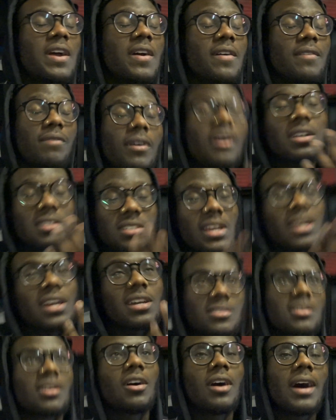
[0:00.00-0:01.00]
Fast
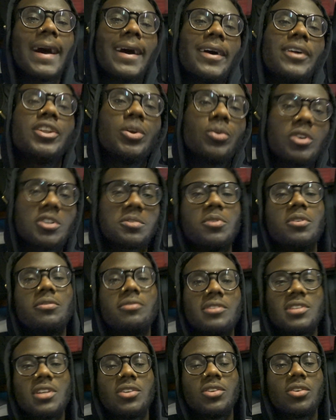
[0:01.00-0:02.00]
KXR, how do you watch
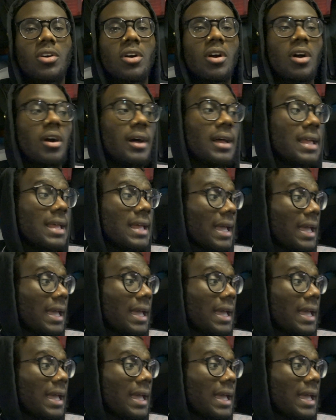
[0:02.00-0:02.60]
movies in your car?